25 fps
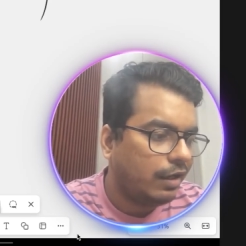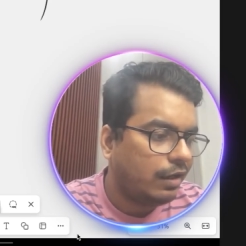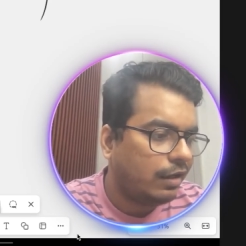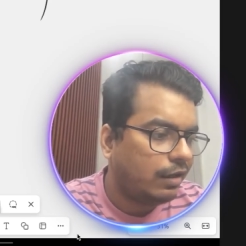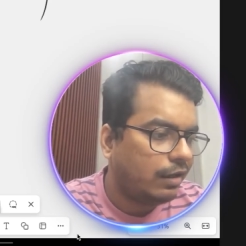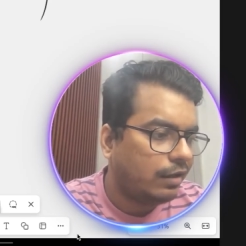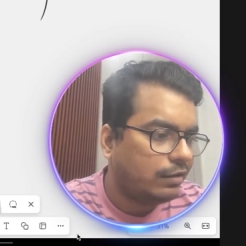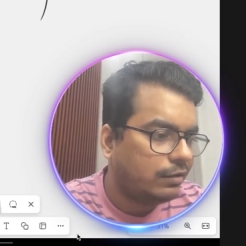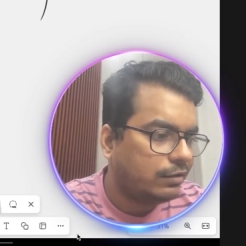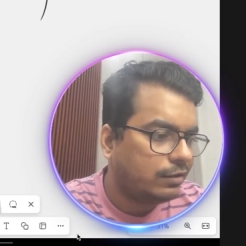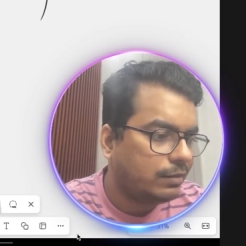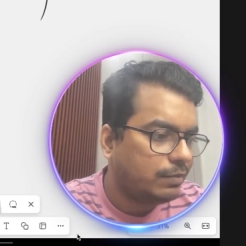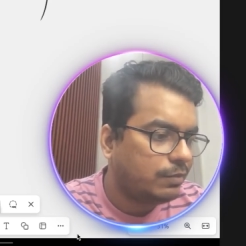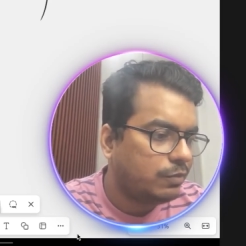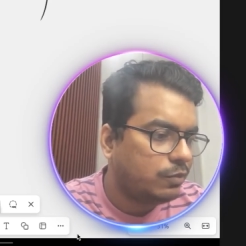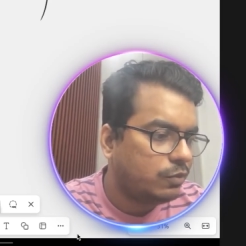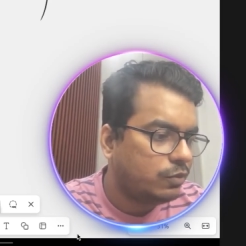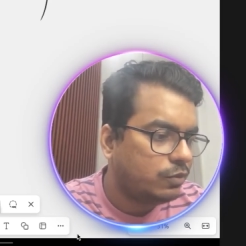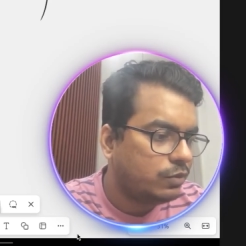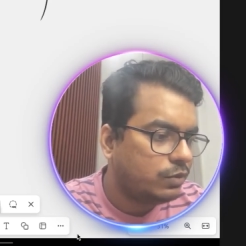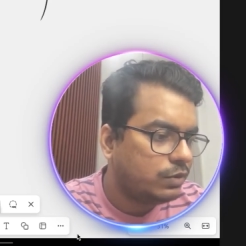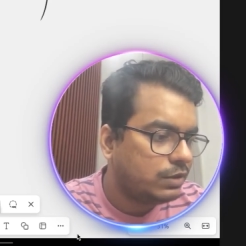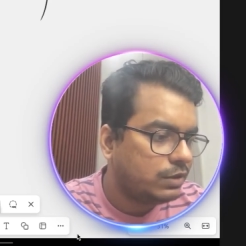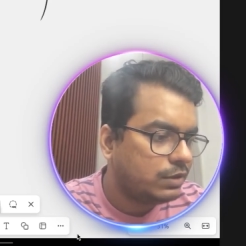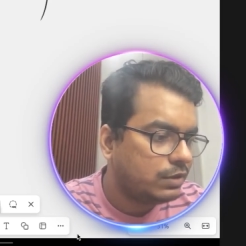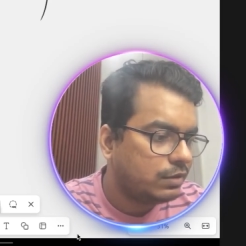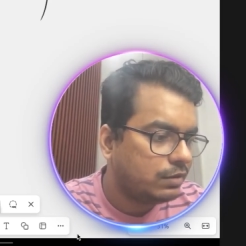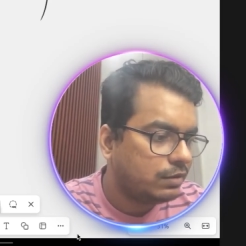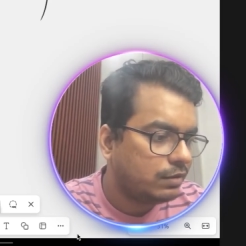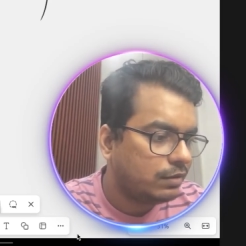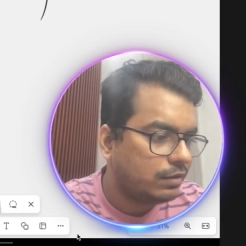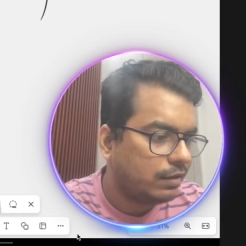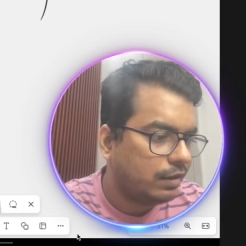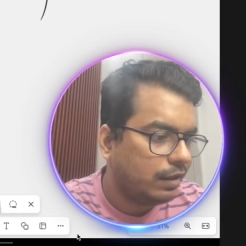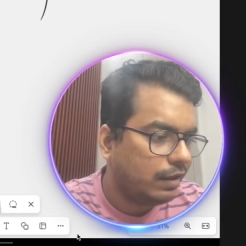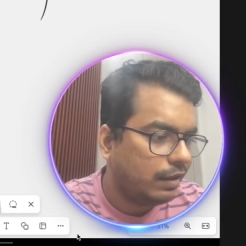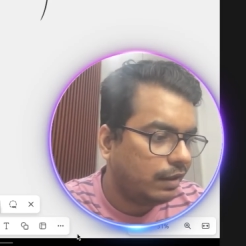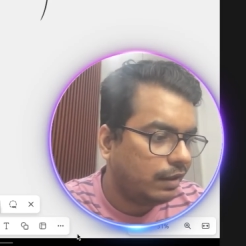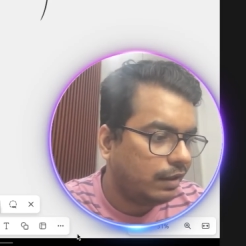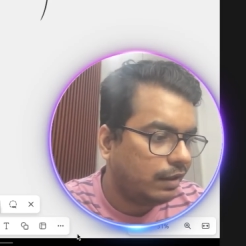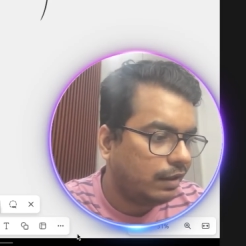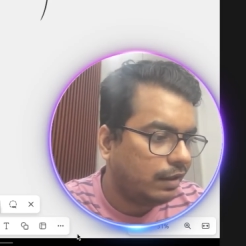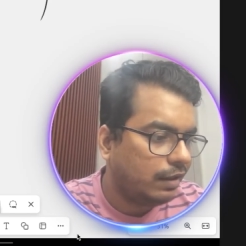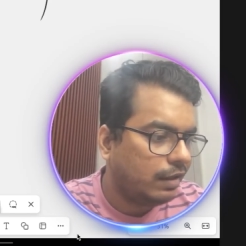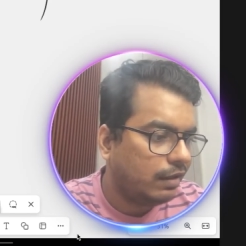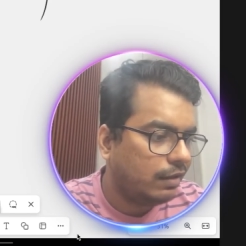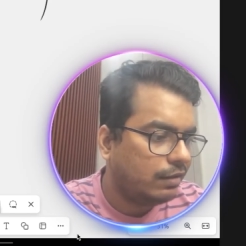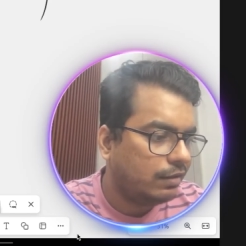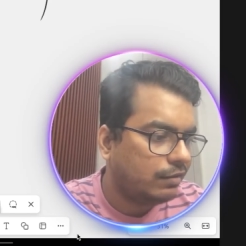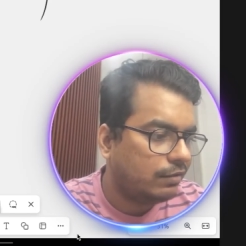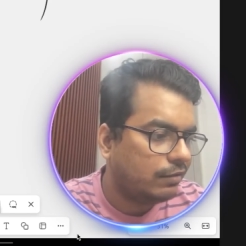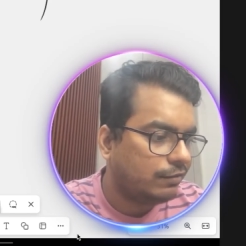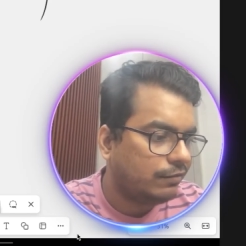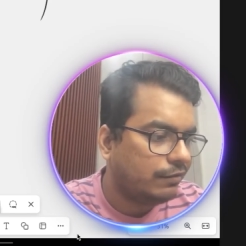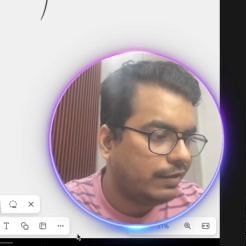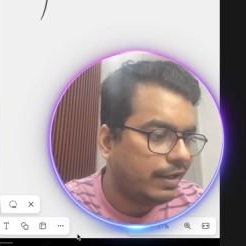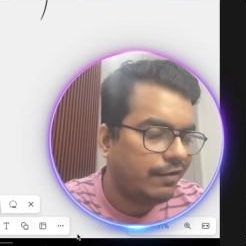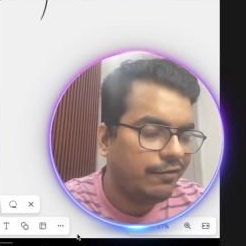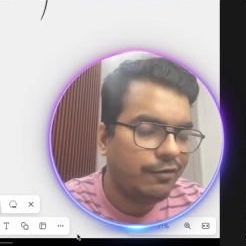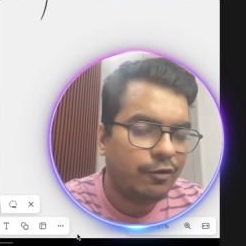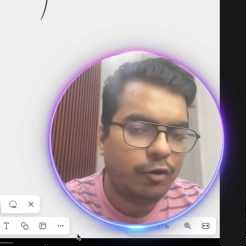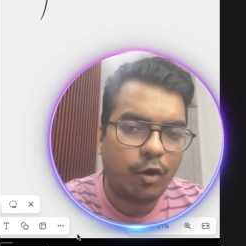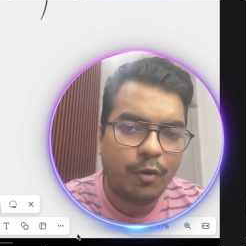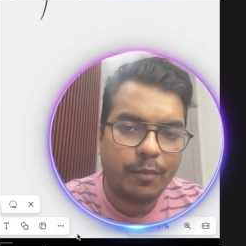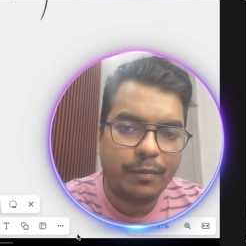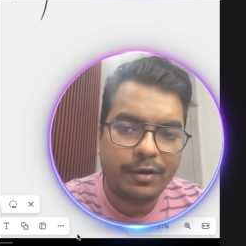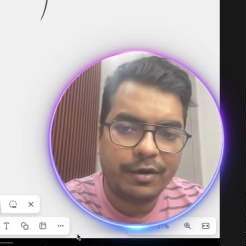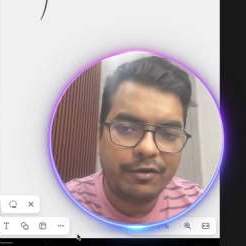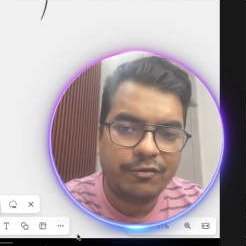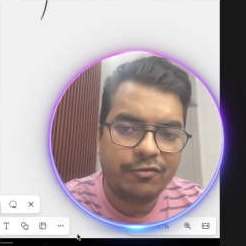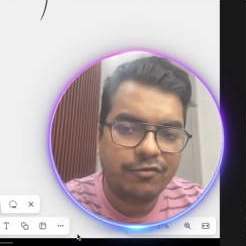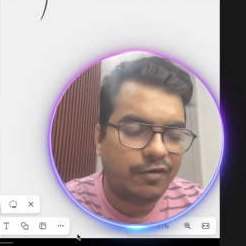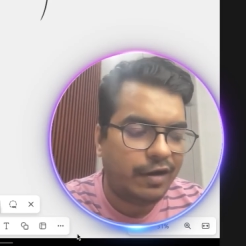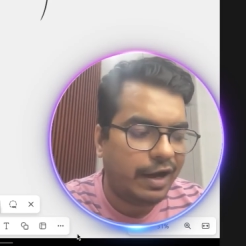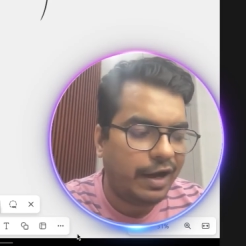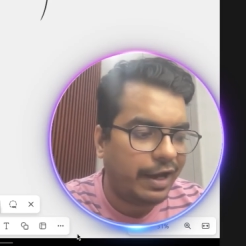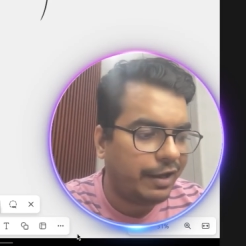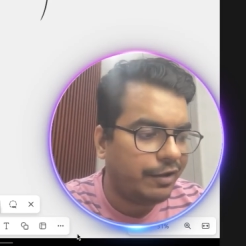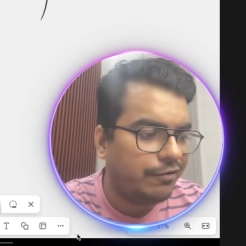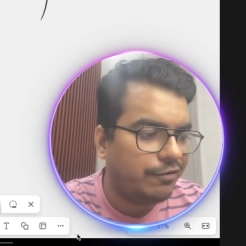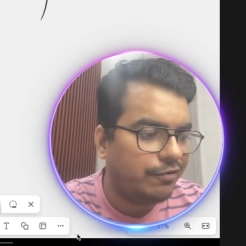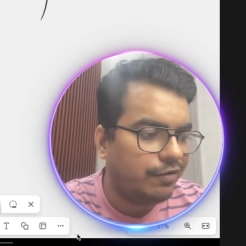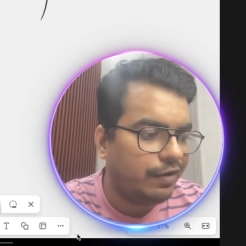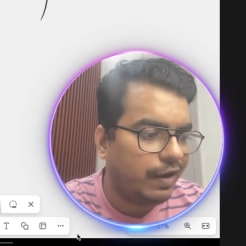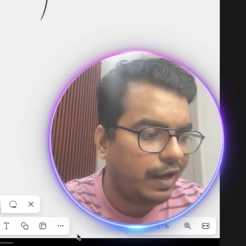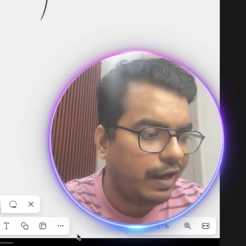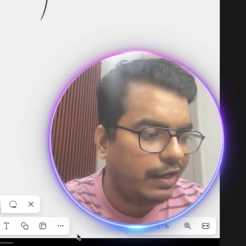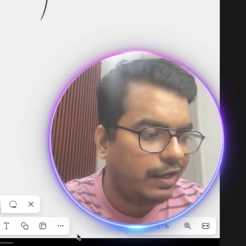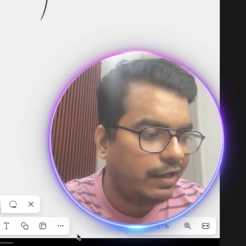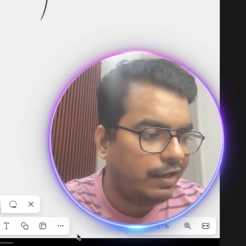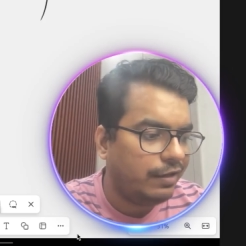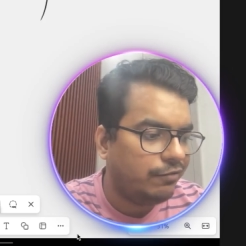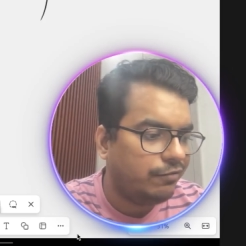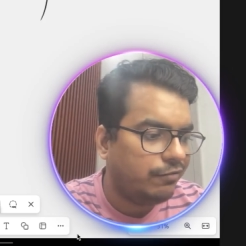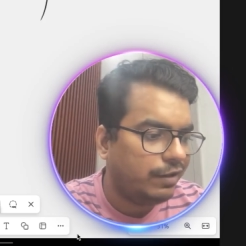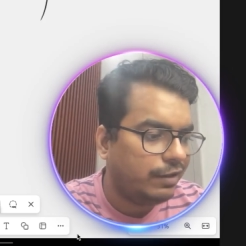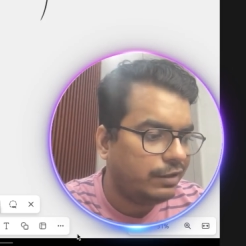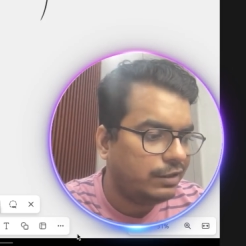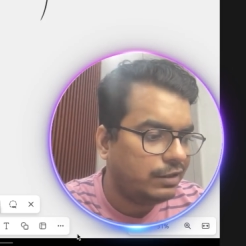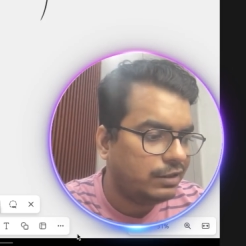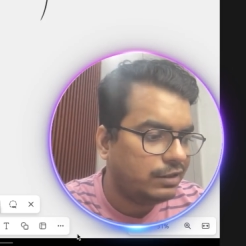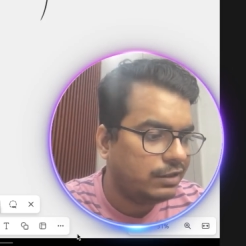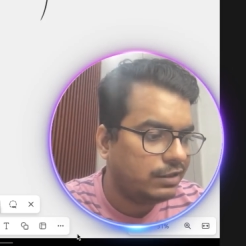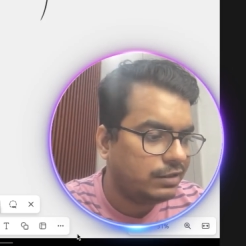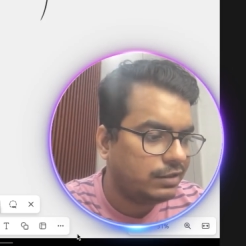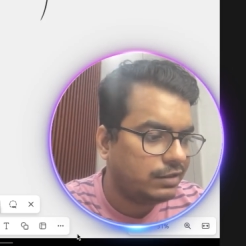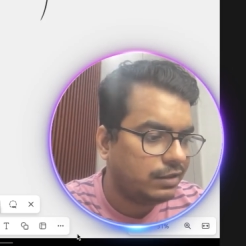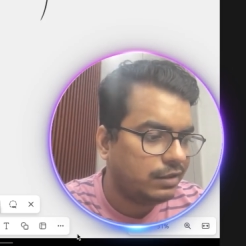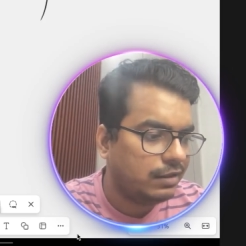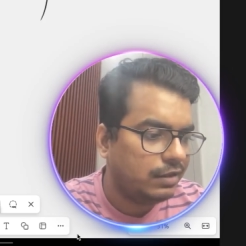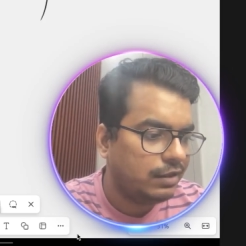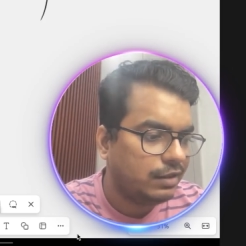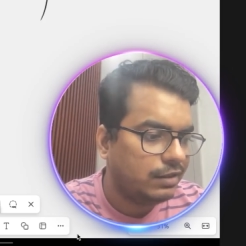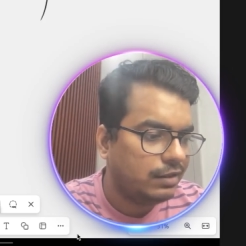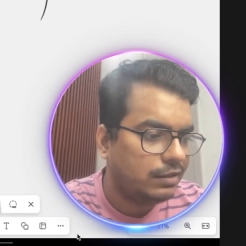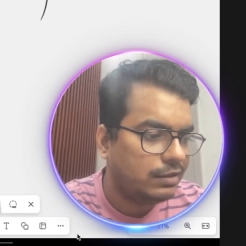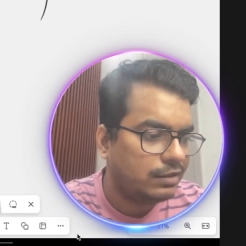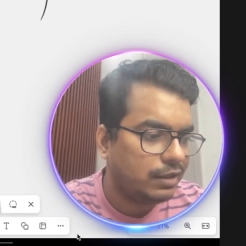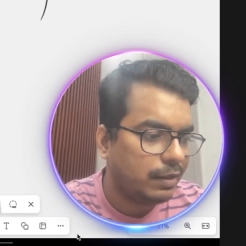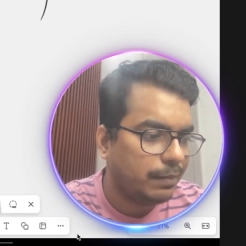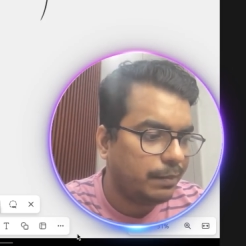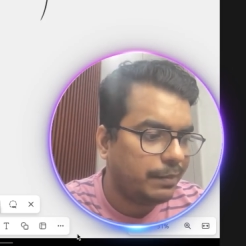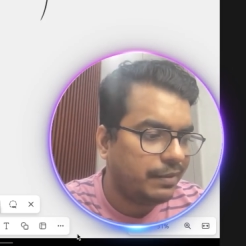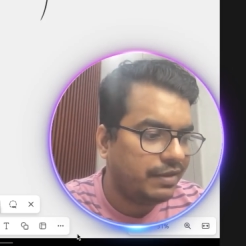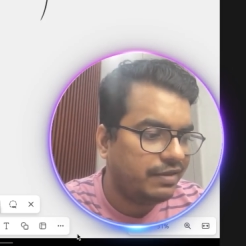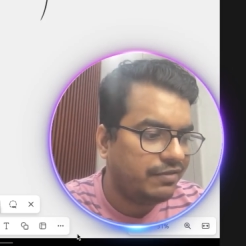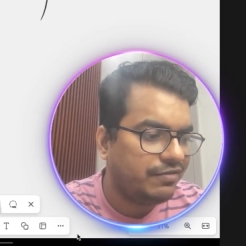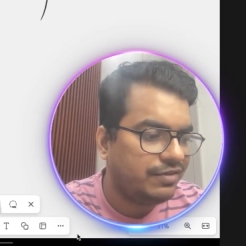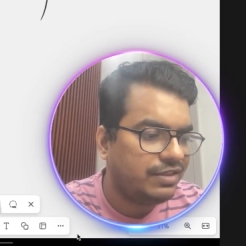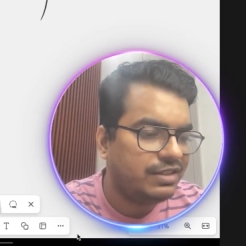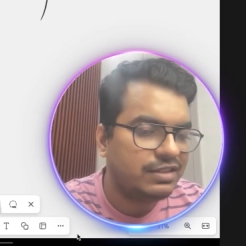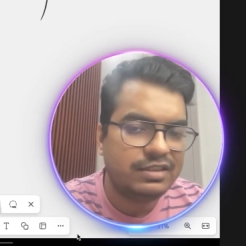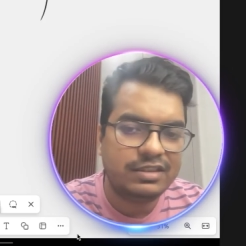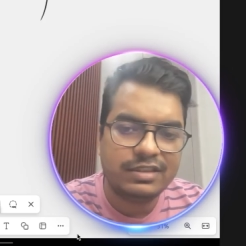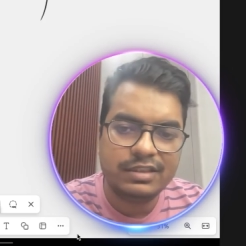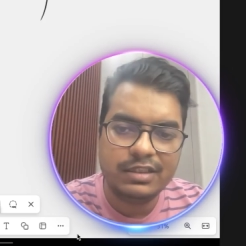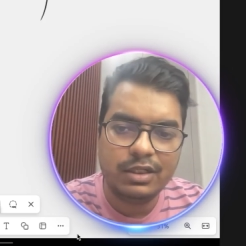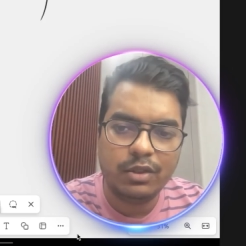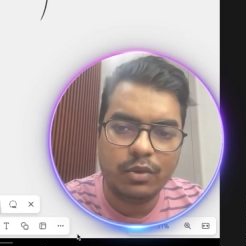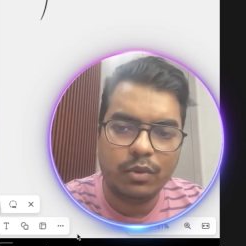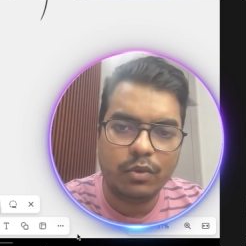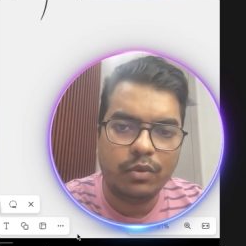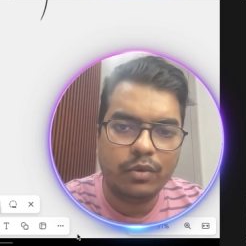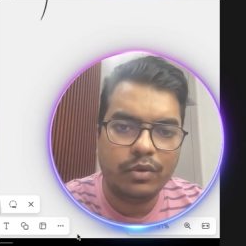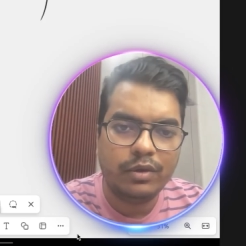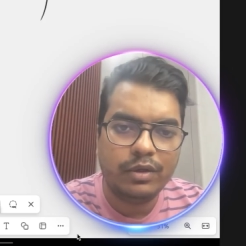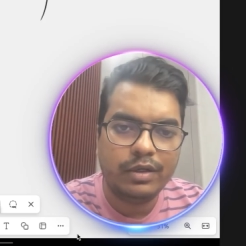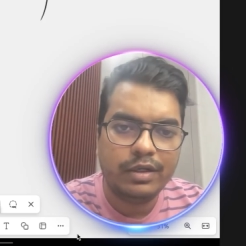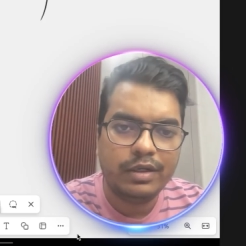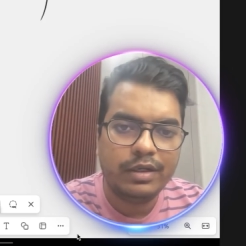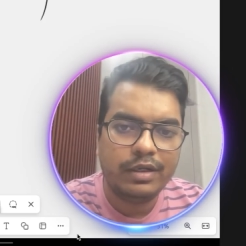suppose we have an operand 5, and if I just sum it with 0,